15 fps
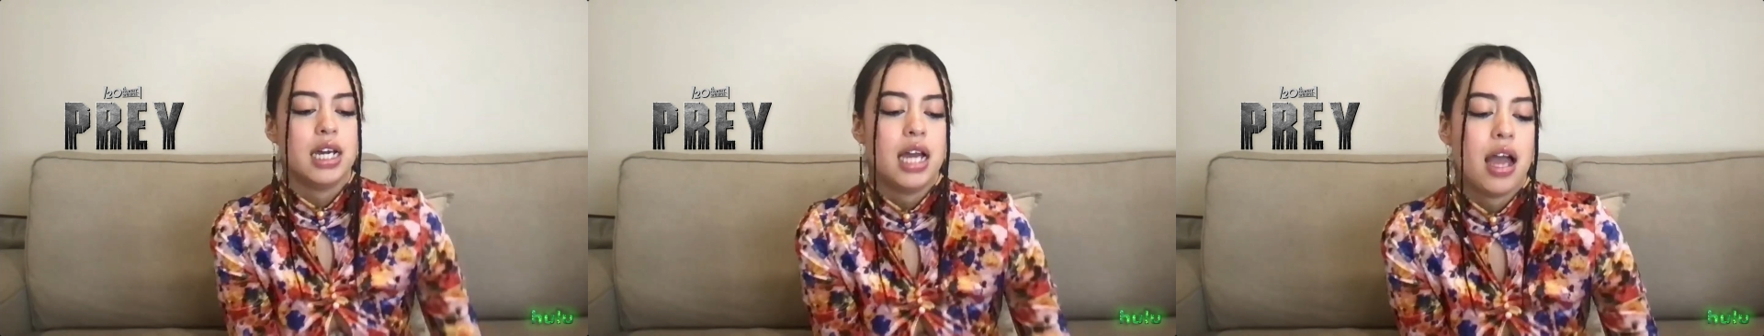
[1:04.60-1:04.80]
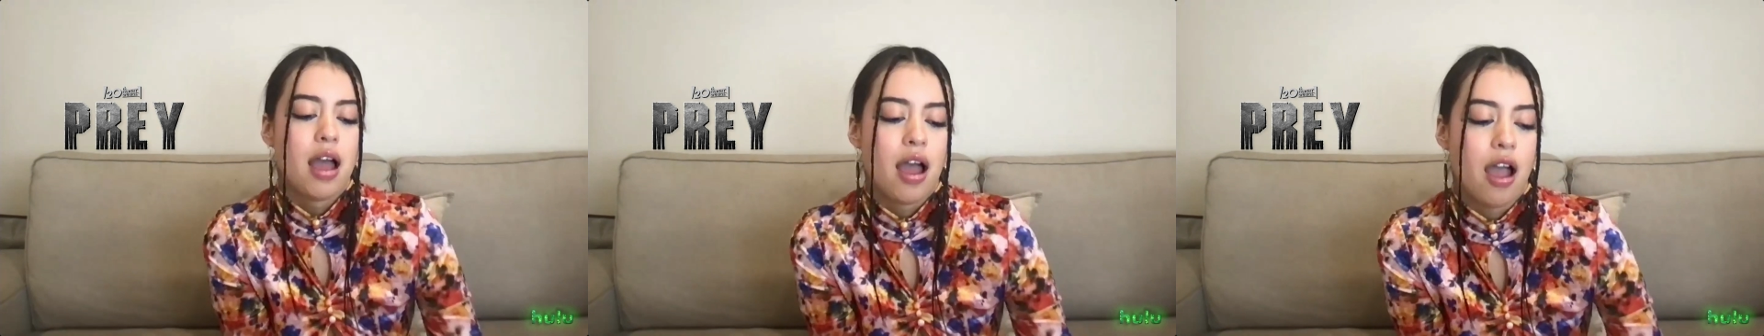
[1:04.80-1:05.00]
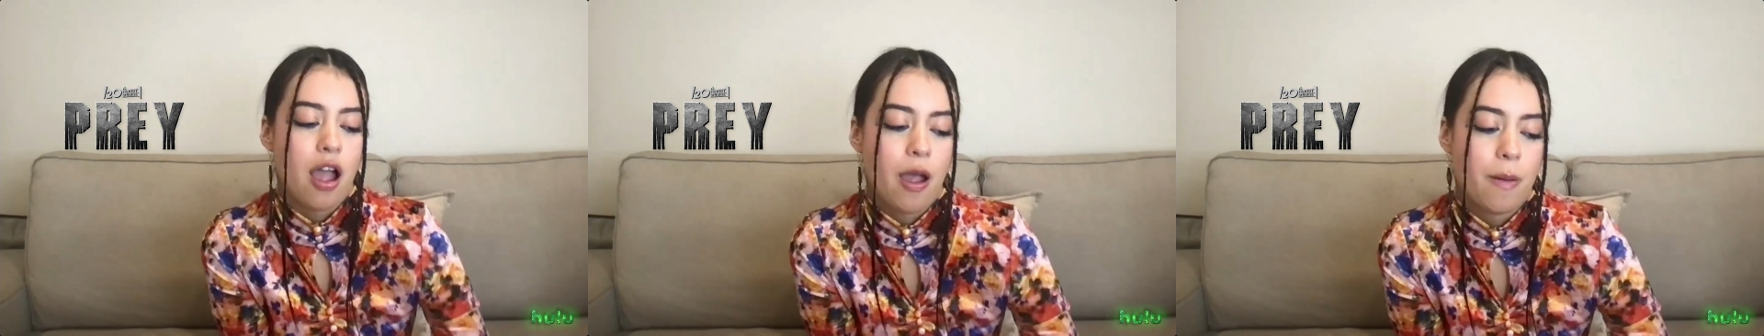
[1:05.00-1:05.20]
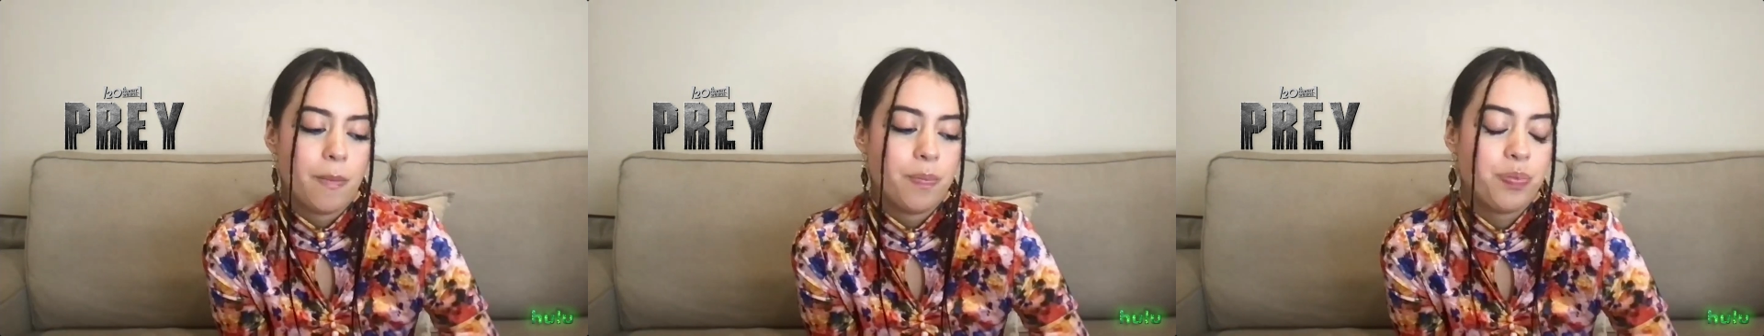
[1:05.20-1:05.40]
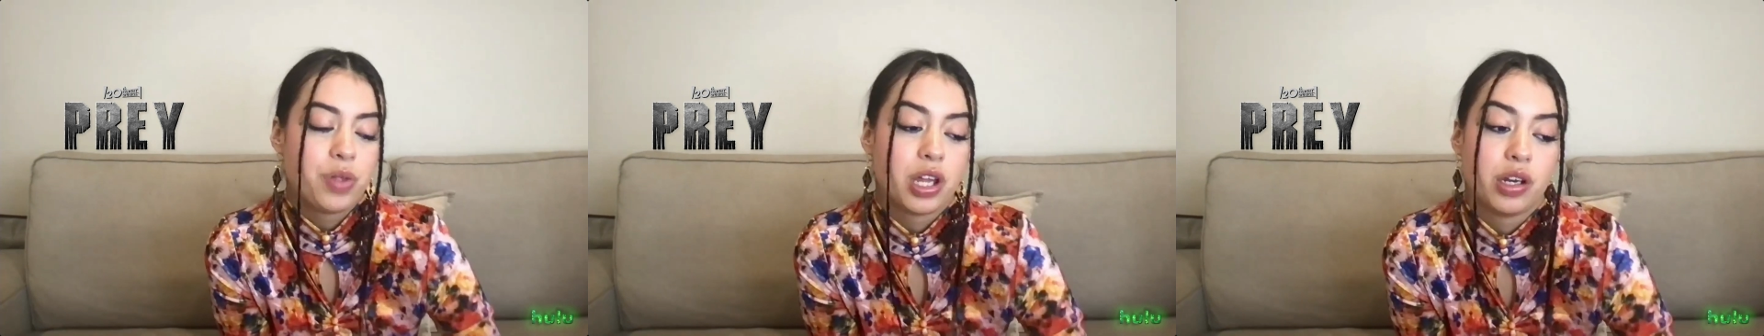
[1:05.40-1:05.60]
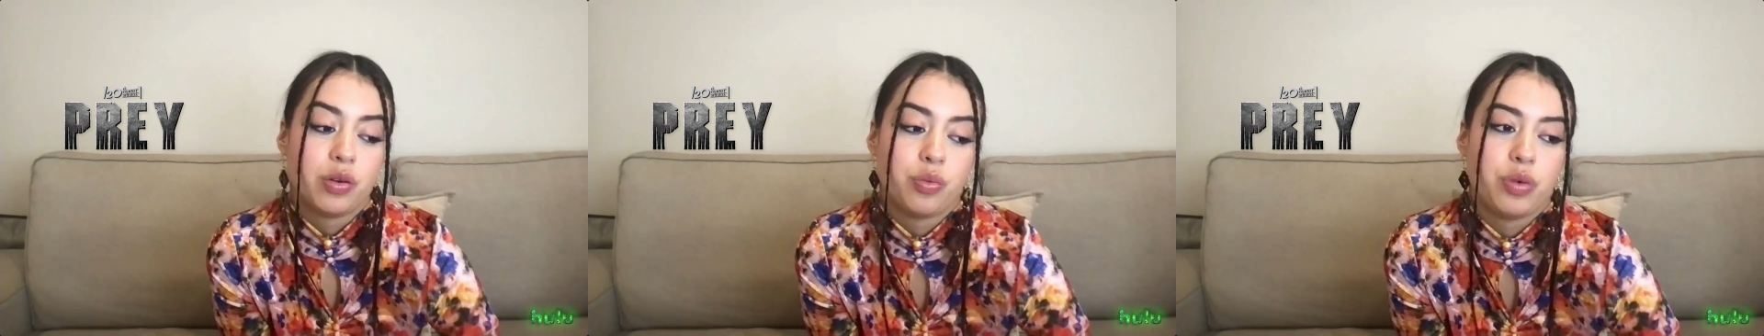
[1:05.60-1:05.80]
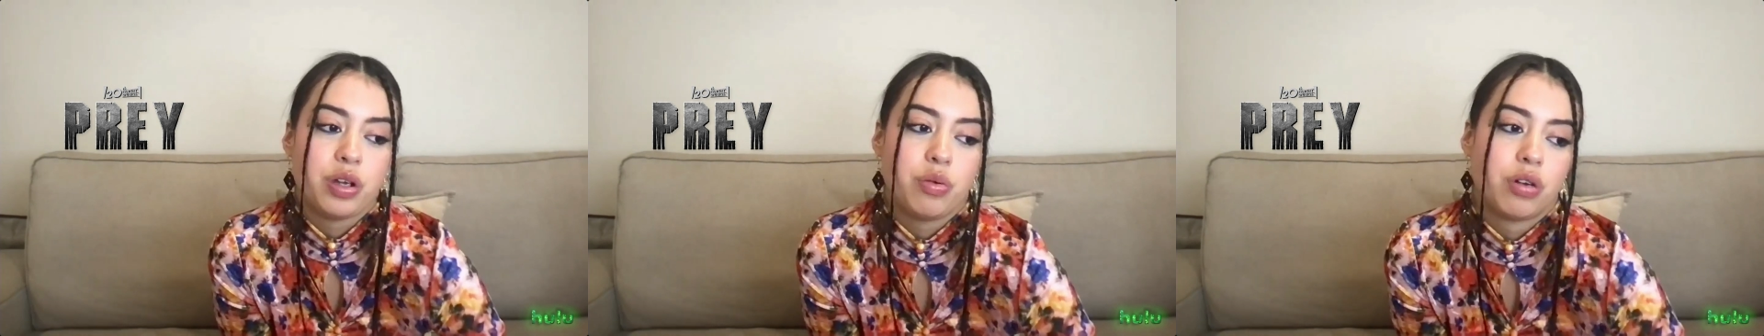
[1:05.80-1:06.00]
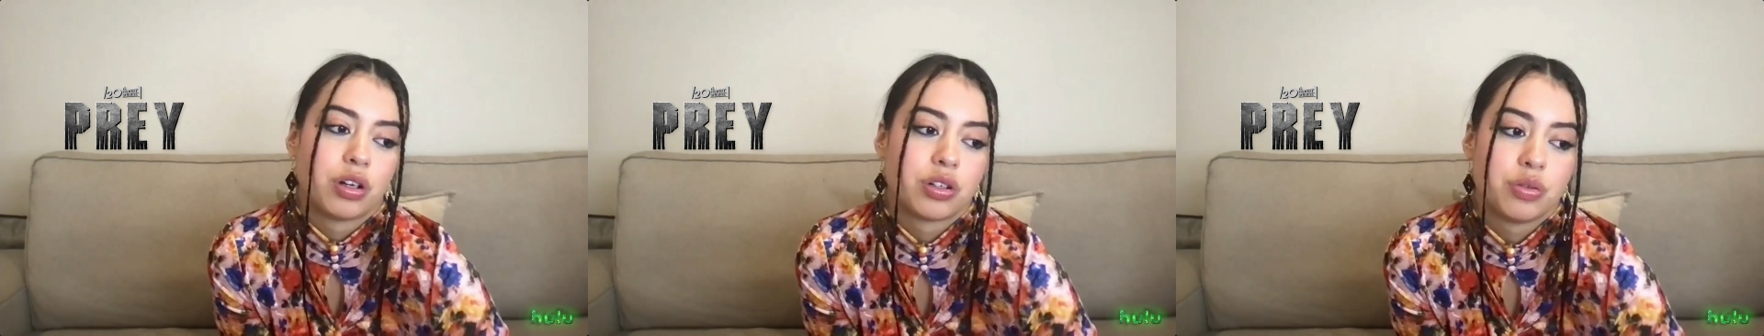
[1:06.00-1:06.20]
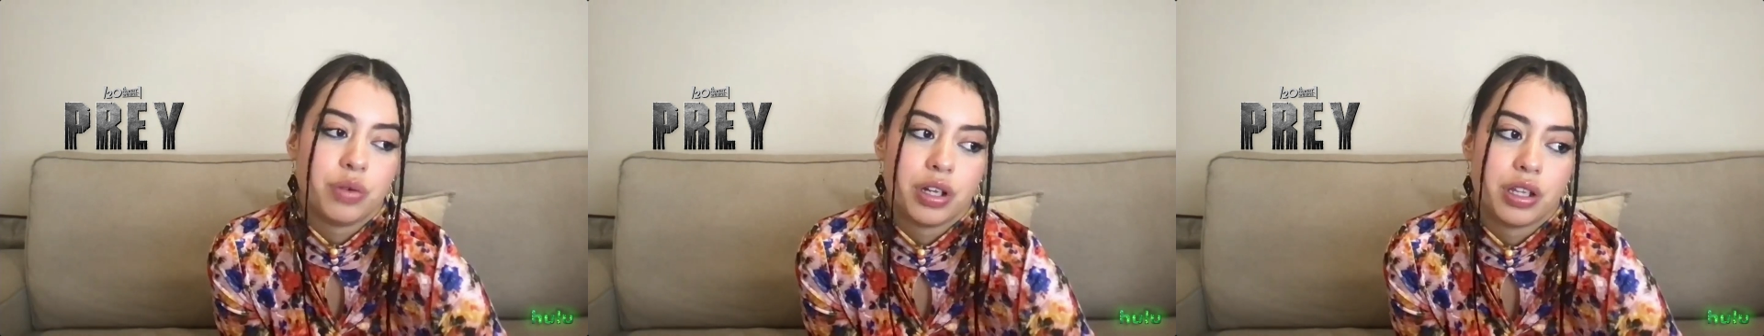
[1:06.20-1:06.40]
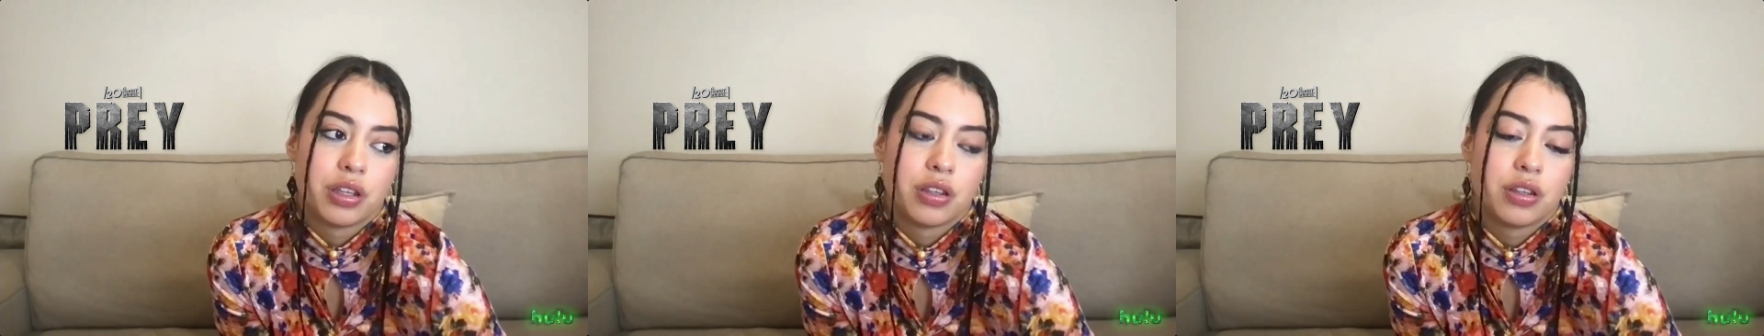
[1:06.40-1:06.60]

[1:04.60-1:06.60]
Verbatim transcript: Um, and we worked with,